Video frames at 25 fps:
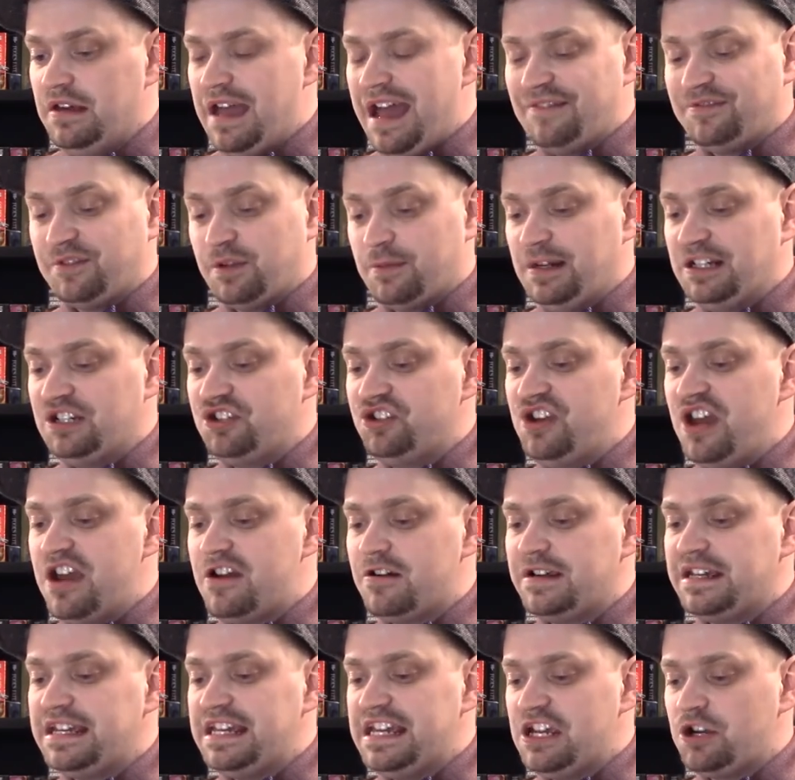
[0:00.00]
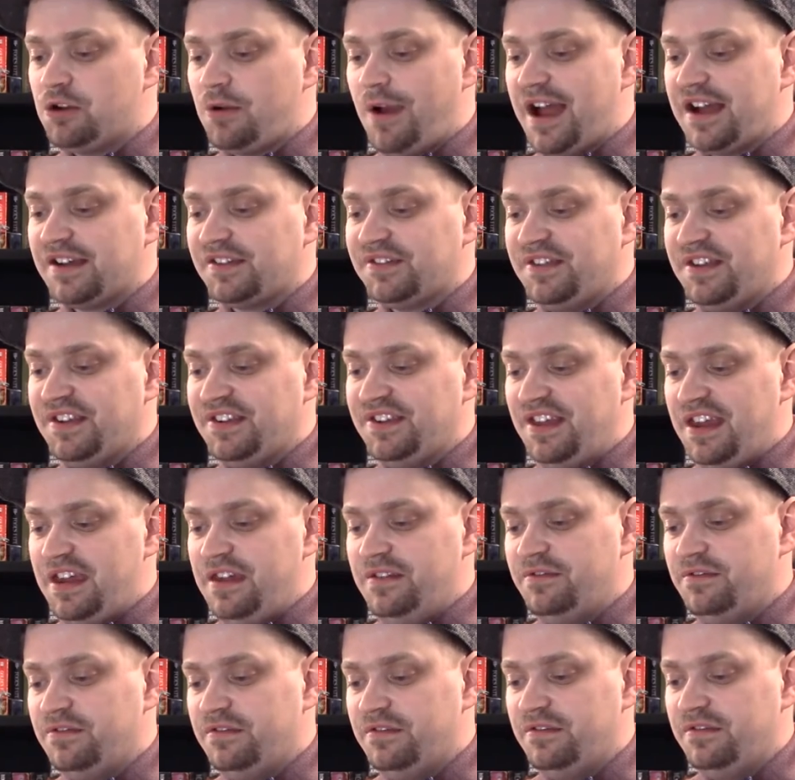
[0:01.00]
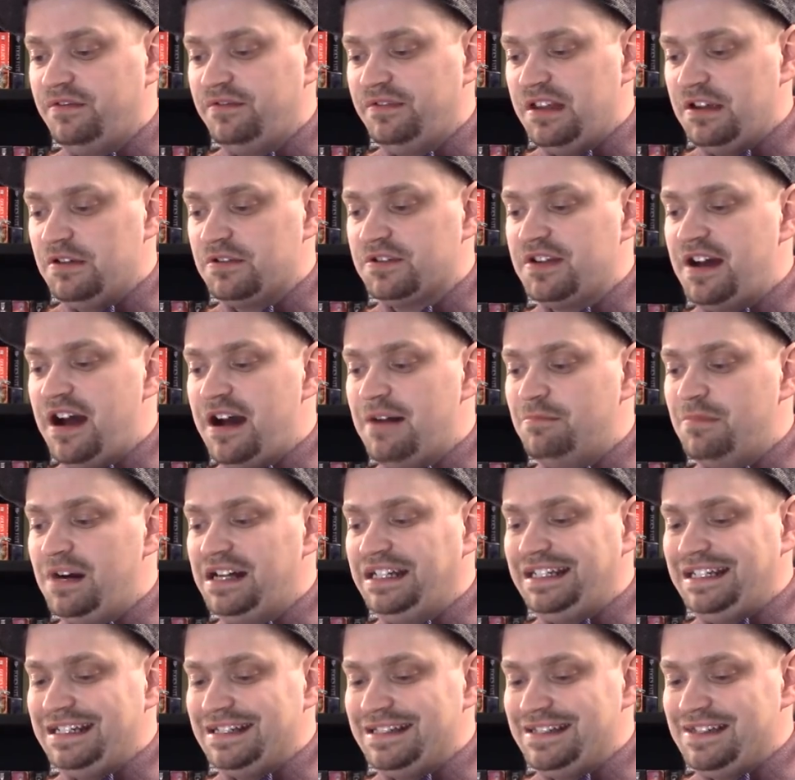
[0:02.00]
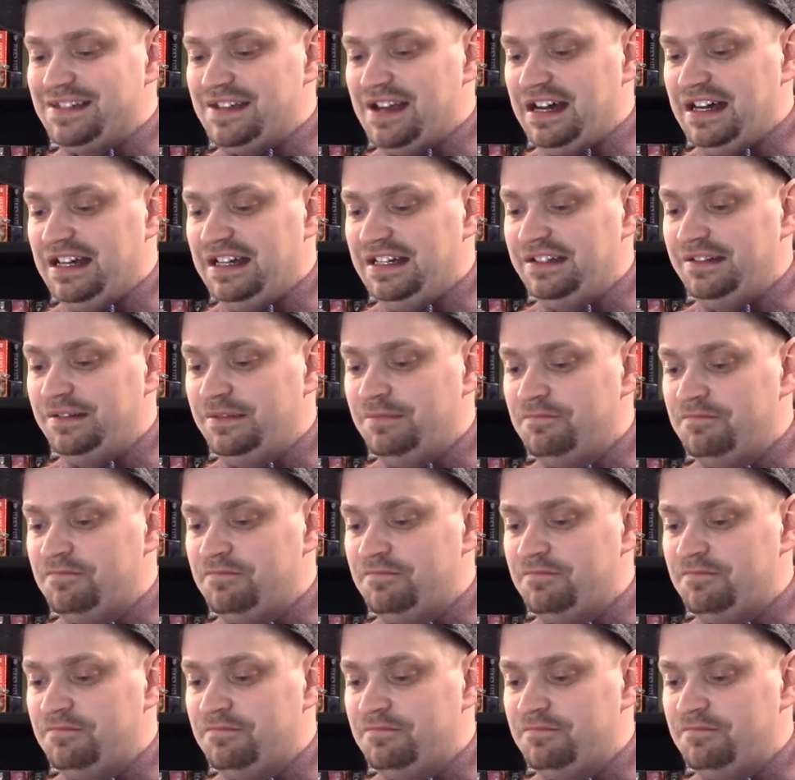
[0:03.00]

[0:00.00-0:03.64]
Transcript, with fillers: After much daring, he cracks the safe. There's not money inside.